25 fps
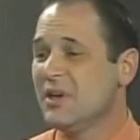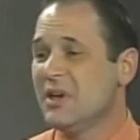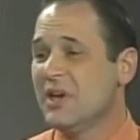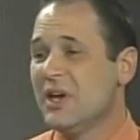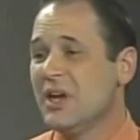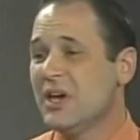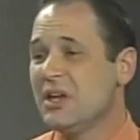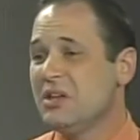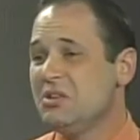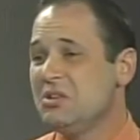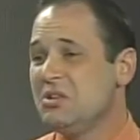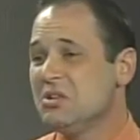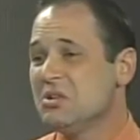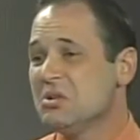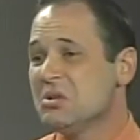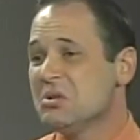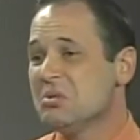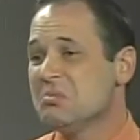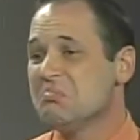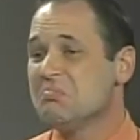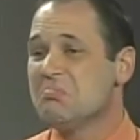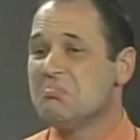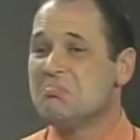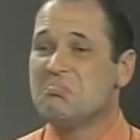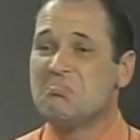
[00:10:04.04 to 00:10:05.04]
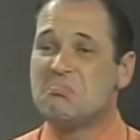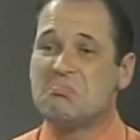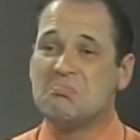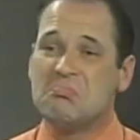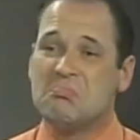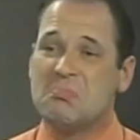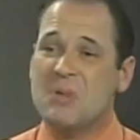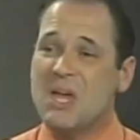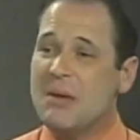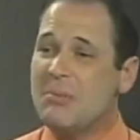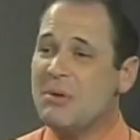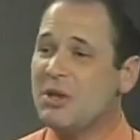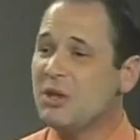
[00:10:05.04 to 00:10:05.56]
and you're
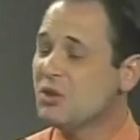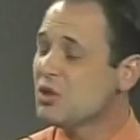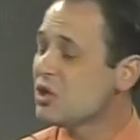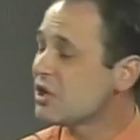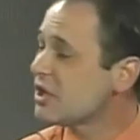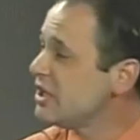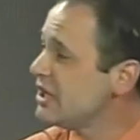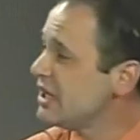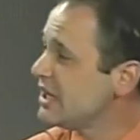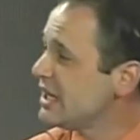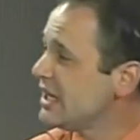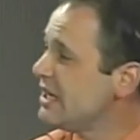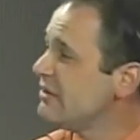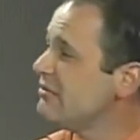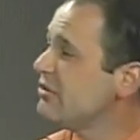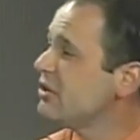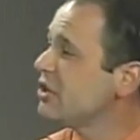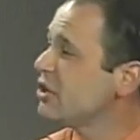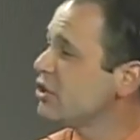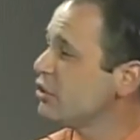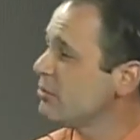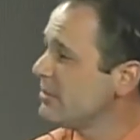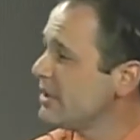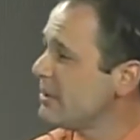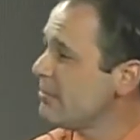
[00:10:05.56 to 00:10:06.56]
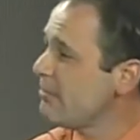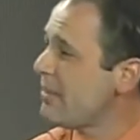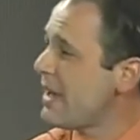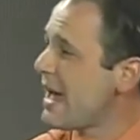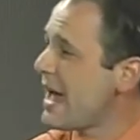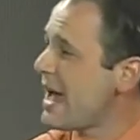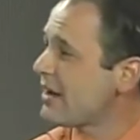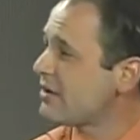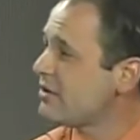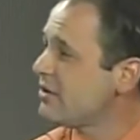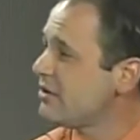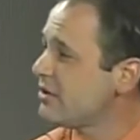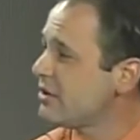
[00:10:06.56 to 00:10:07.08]
maybe looking to give a little bit
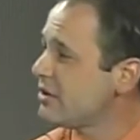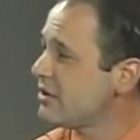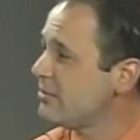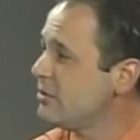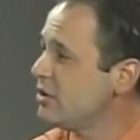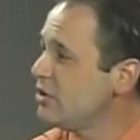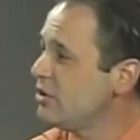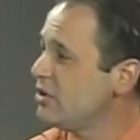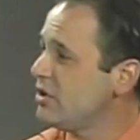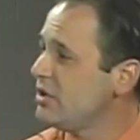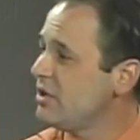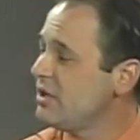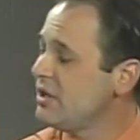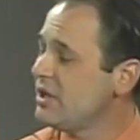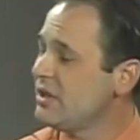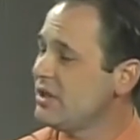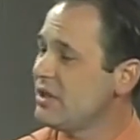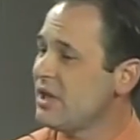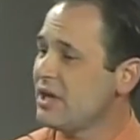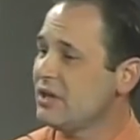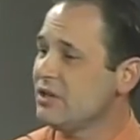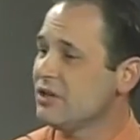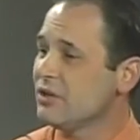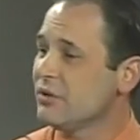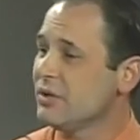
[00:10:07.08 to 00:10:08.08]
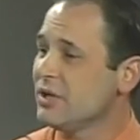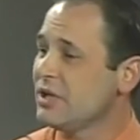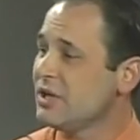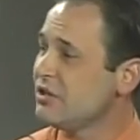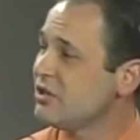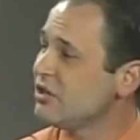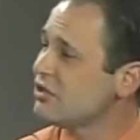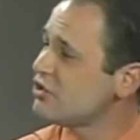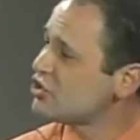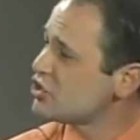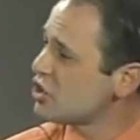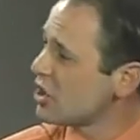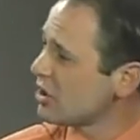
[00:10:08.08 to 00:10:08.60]
back to the community that you're in.
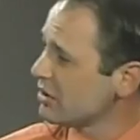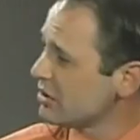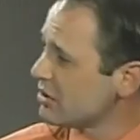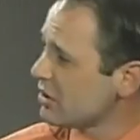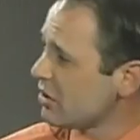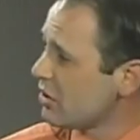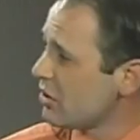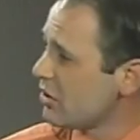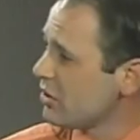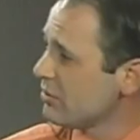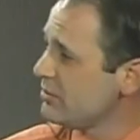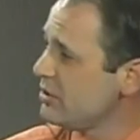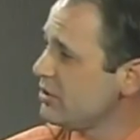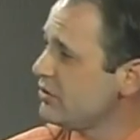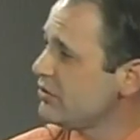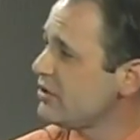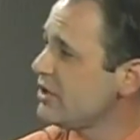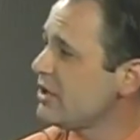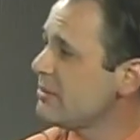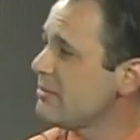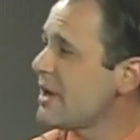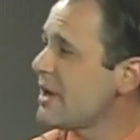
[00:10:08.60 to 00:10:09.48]
Does Sharlot Hall Museum